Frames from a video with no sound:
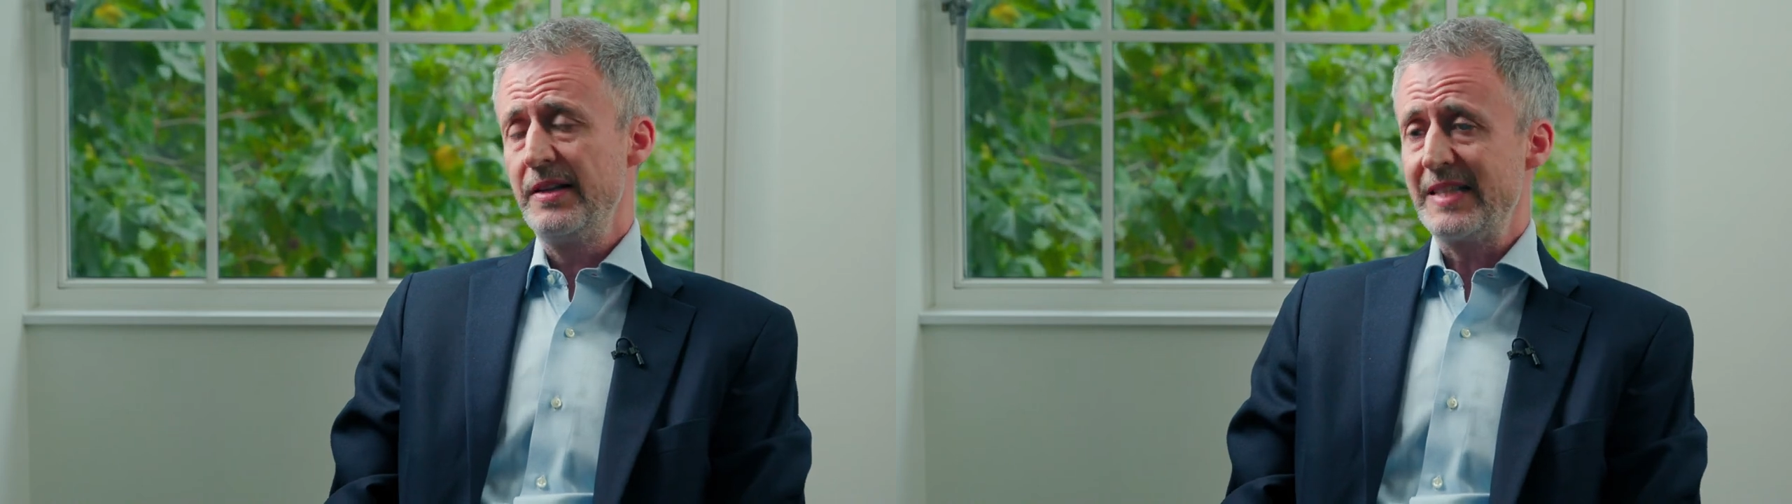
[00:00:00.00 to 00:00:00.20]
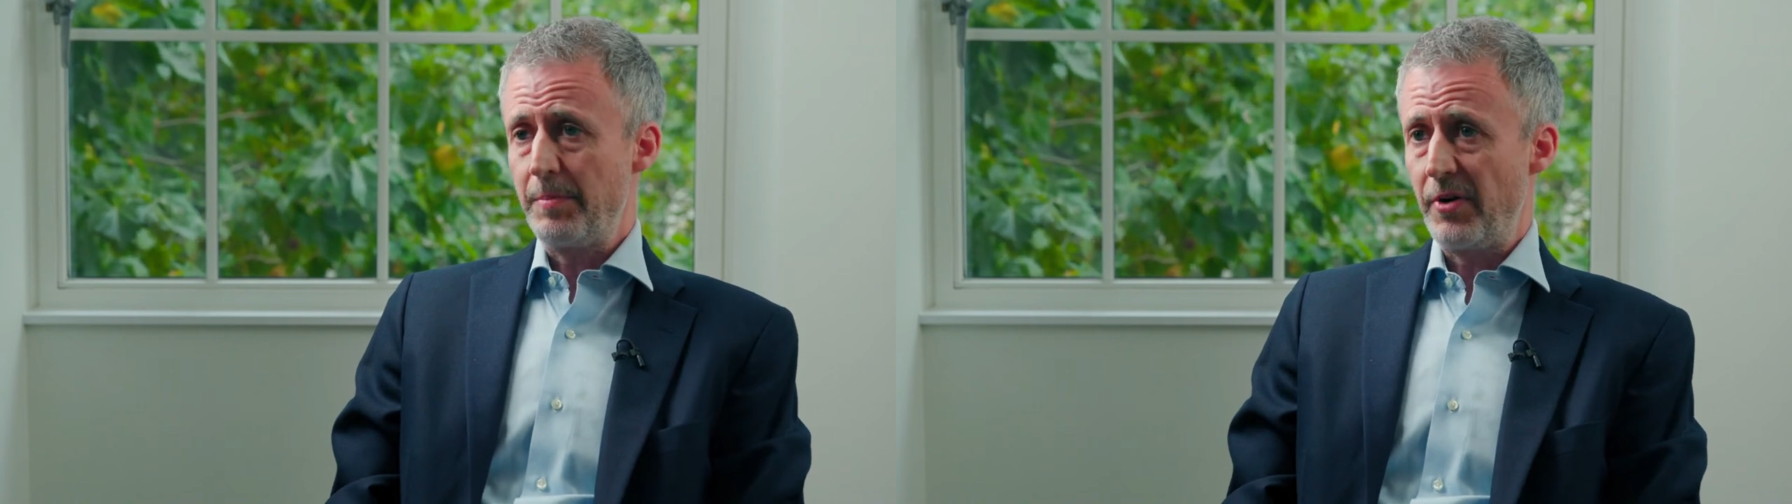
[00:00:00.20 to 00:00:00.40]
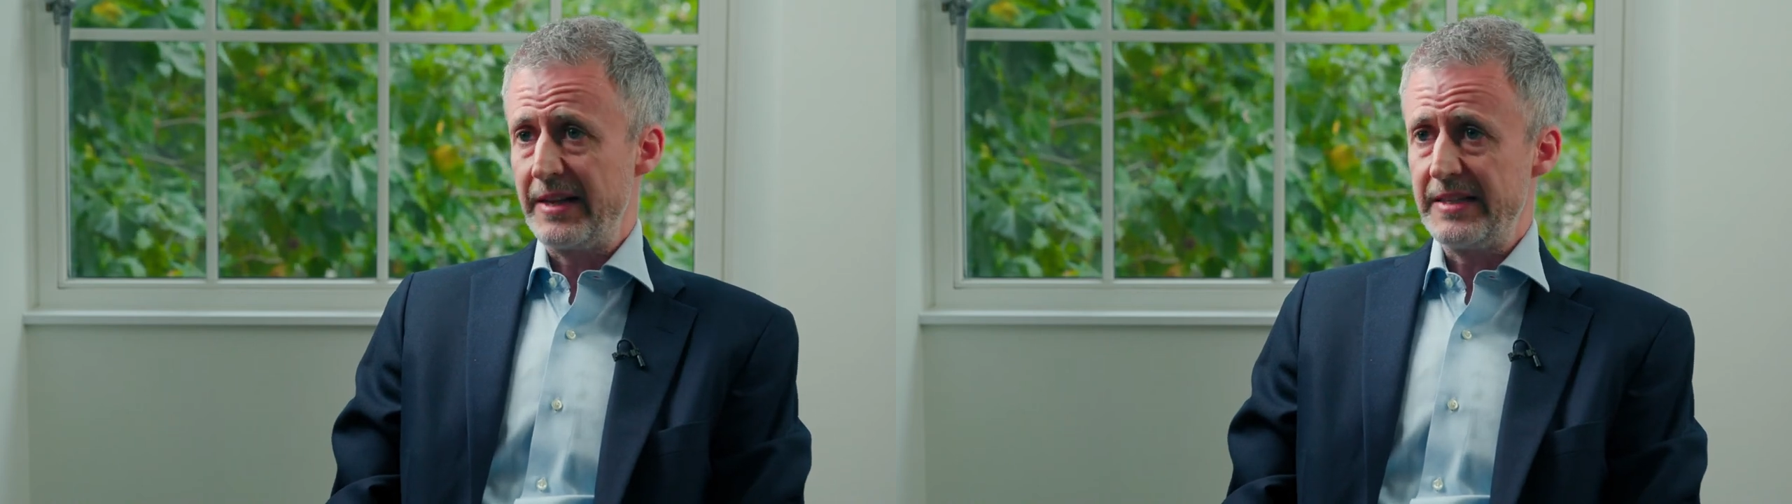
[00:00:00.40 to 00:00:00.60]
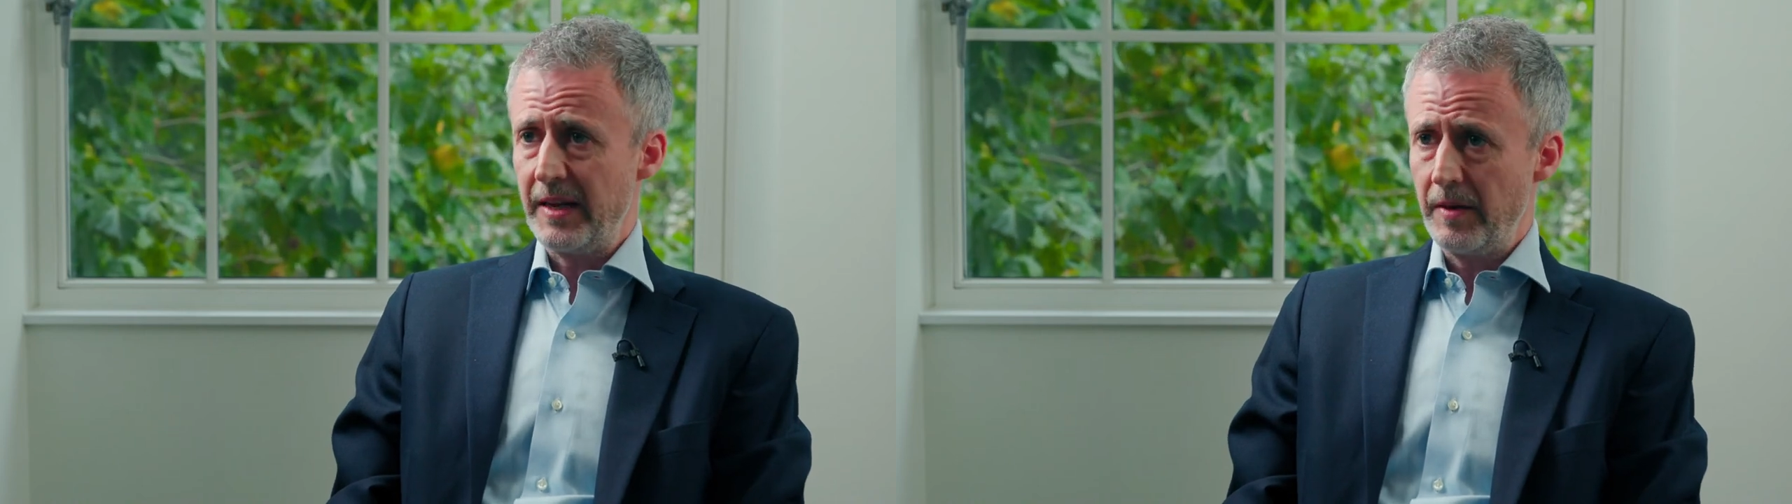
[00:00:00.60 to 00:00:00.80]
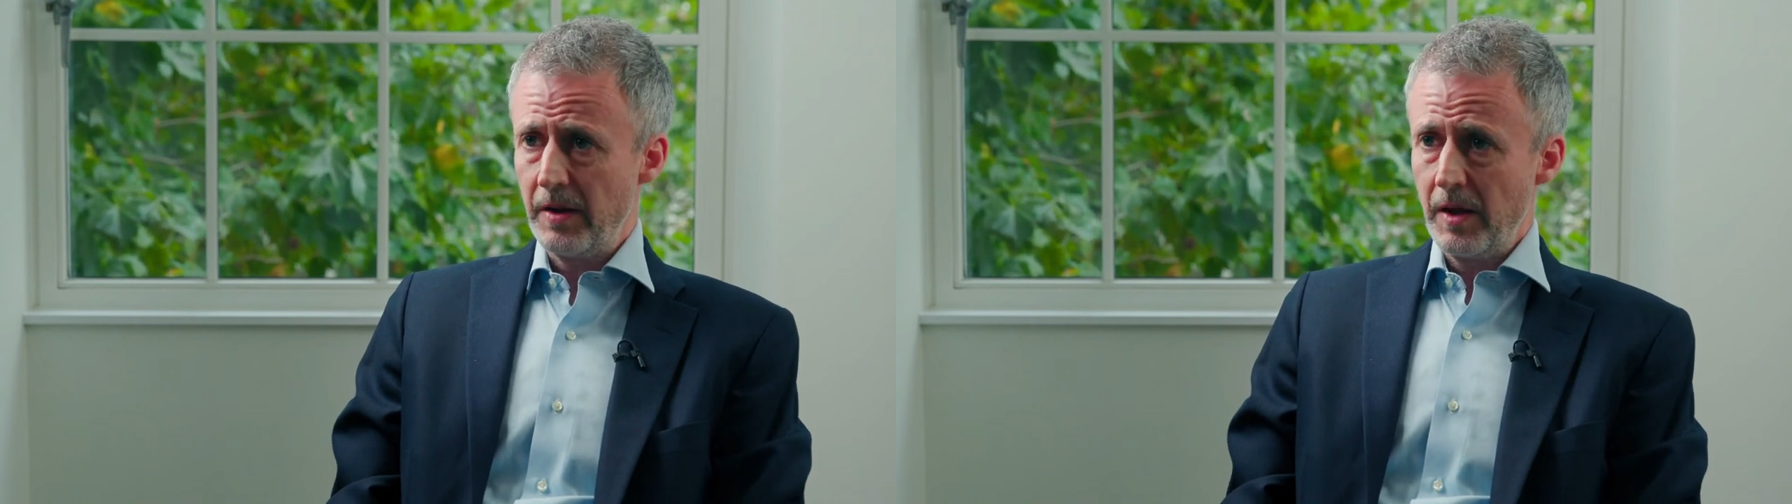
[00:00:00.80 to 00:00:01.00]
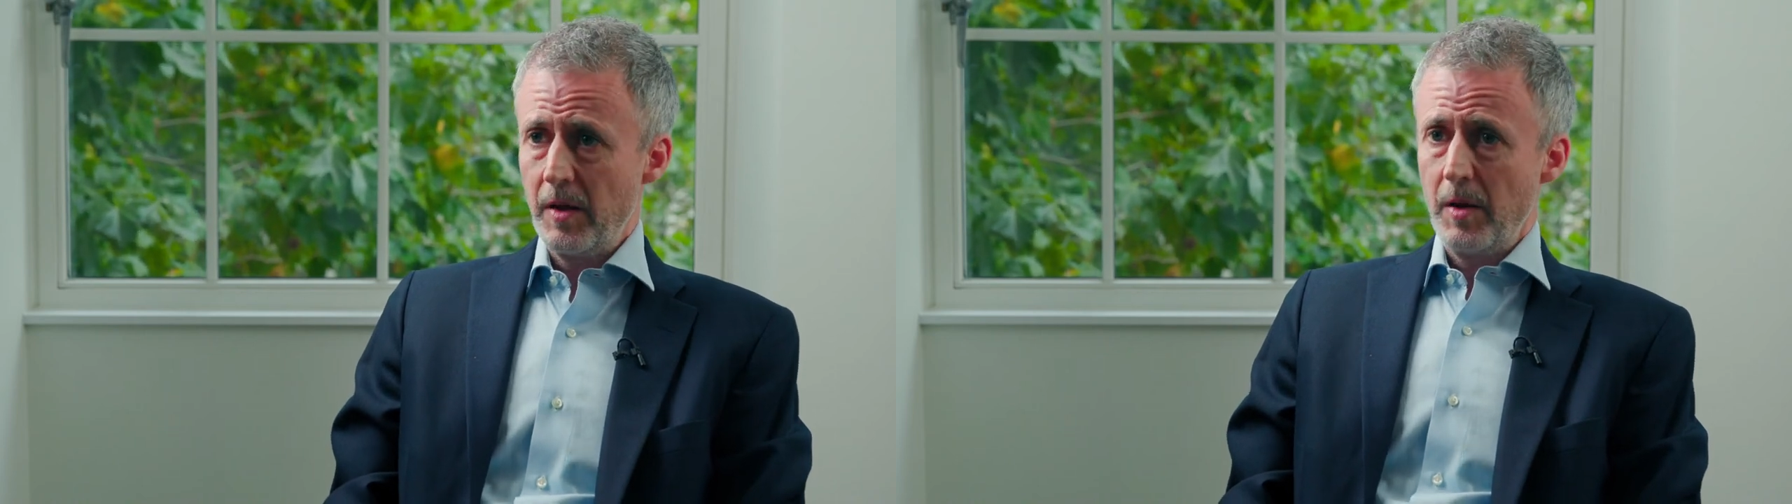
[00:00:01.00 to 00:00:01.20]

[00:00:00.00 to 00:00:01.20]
separating